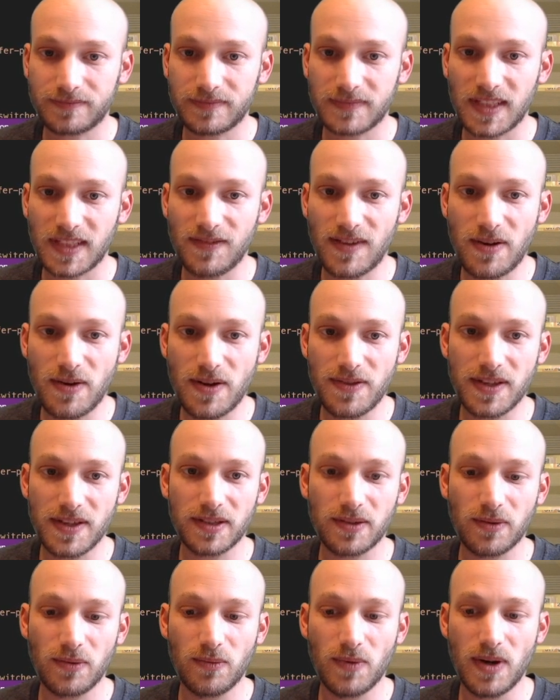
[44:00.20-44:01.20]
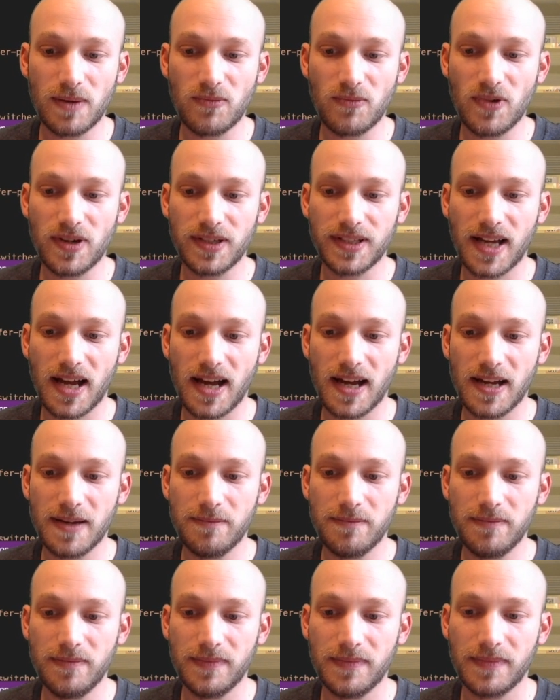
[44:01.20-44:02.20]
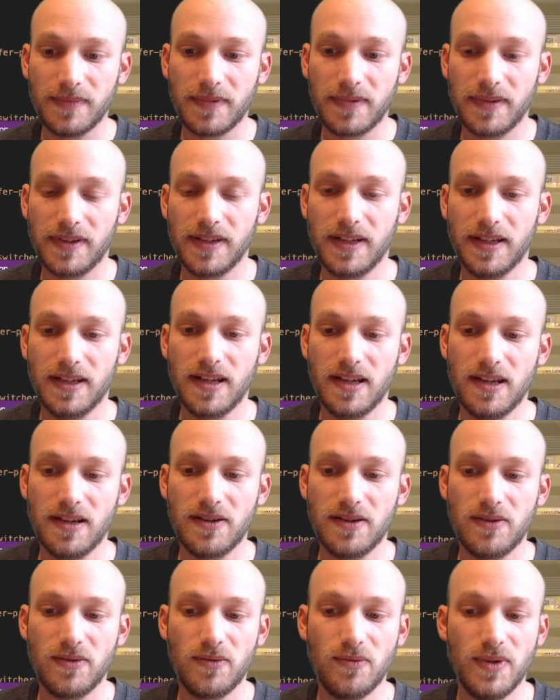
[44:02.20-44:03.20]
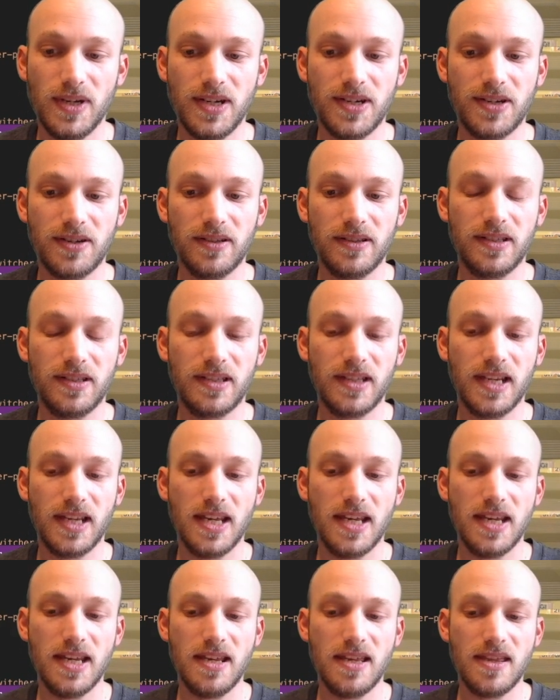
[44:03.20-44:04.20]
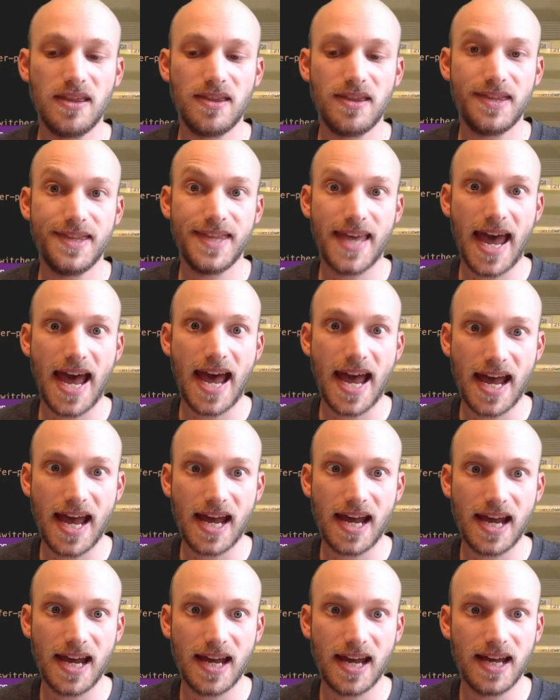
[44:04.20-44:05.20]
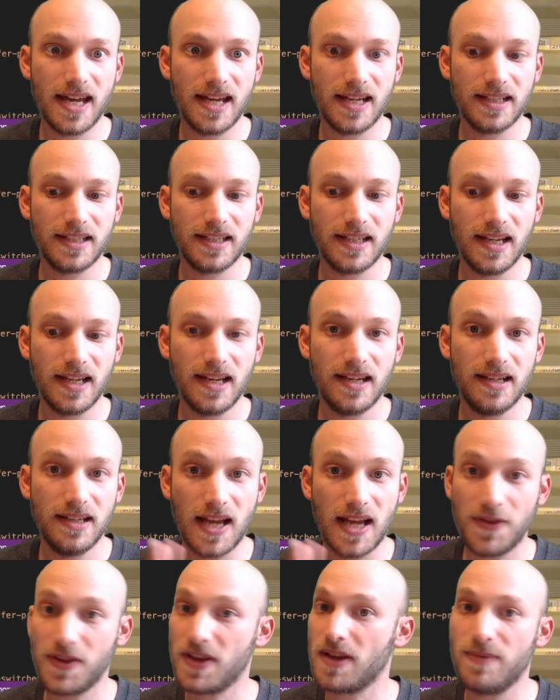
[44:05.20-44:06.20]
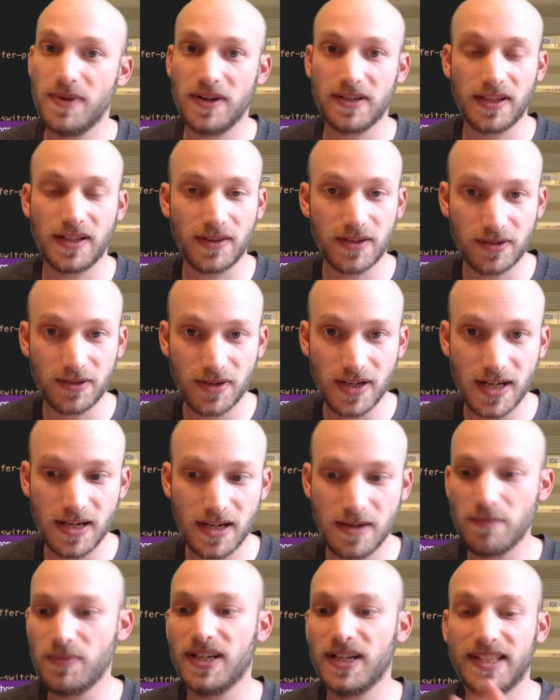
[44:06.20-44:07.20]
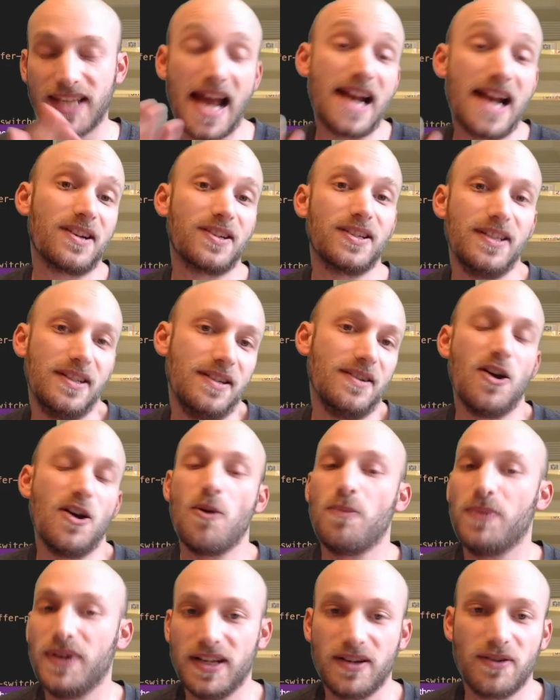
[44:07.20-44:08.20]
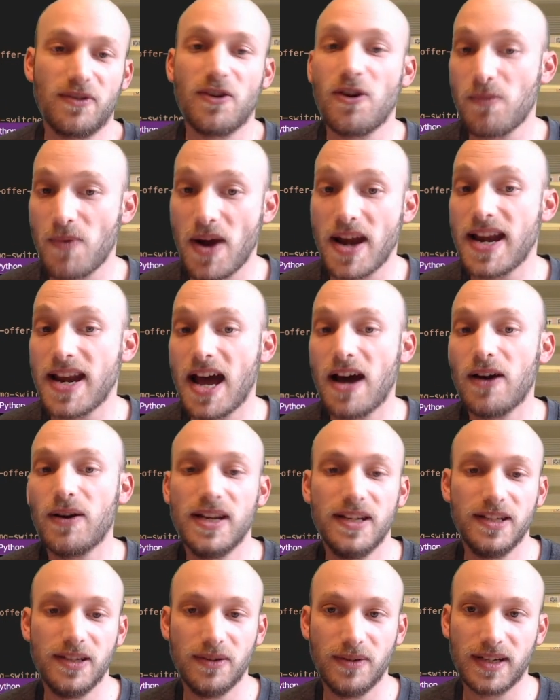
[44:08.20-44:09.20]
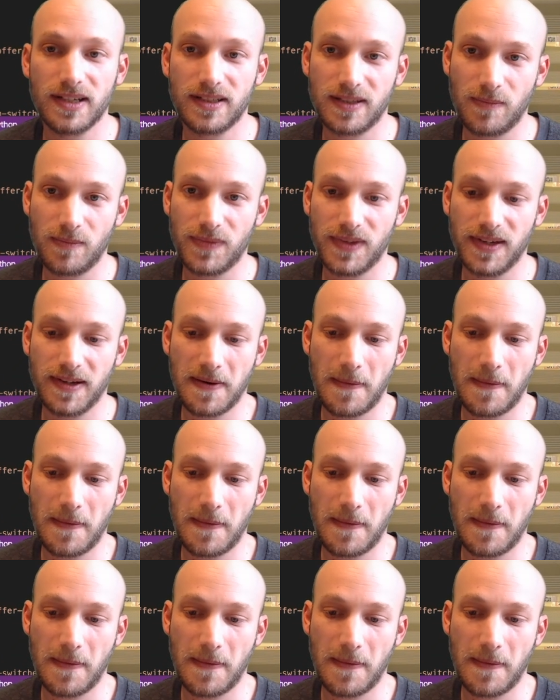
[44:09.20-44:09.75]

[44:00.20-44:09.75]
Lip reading: If I run this one more time, we should see that nothing appears on the screen, but it's actually opening Chrome right now and doing something.